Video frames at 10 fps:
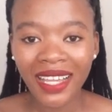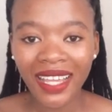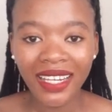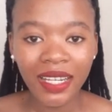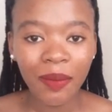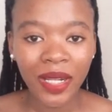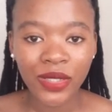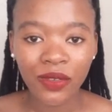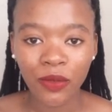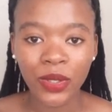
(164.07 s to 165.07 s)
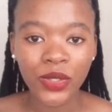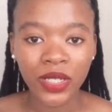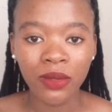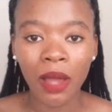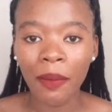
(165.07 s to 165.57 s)
get a place of where to,
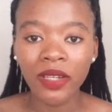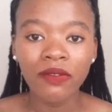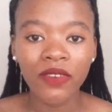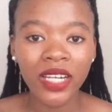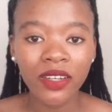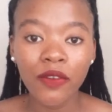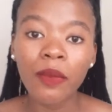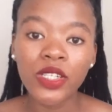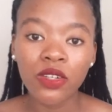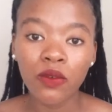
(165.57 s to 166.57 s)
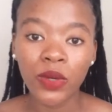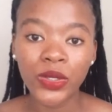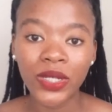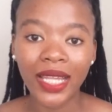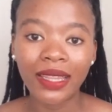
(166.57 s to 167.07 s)
find information of where
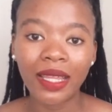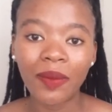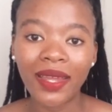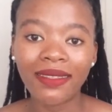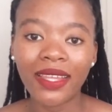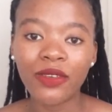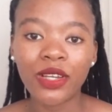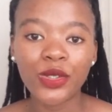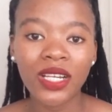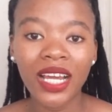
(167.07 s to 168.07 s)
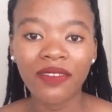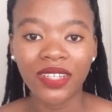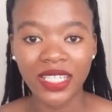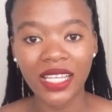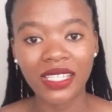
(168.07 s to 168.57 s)
to get them, and then you actually
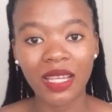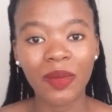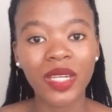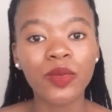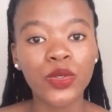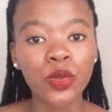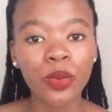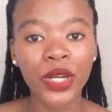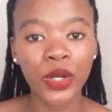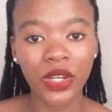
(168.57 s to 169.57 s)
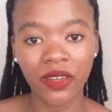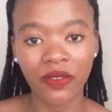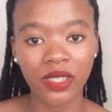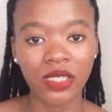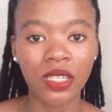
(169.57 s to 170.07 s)
advertise them and do pre-order
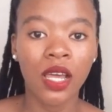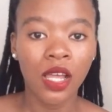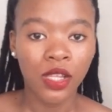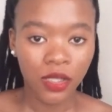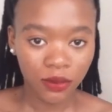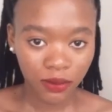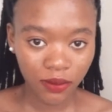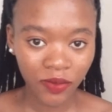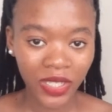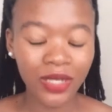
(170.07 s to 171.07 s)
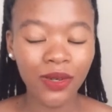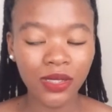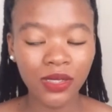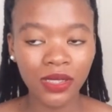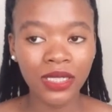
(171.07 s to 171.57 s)
first. It
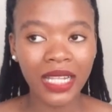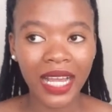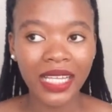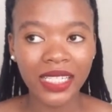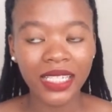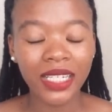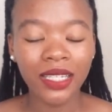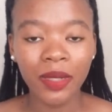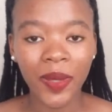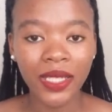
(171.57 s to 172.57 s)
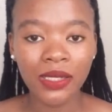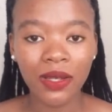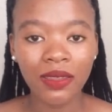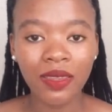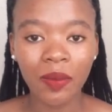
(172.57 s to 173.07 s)
also, like I said, it depends
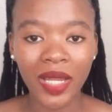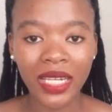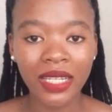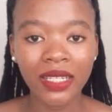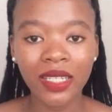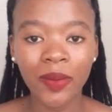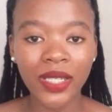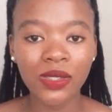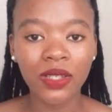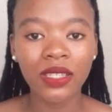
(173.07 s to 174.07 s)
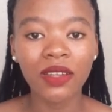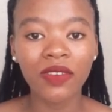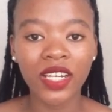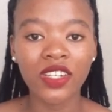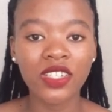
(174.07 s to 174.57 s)
on the money, it depends on the
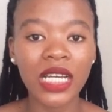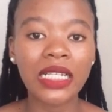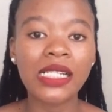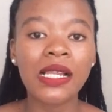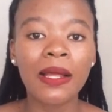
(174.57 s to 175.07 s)
financial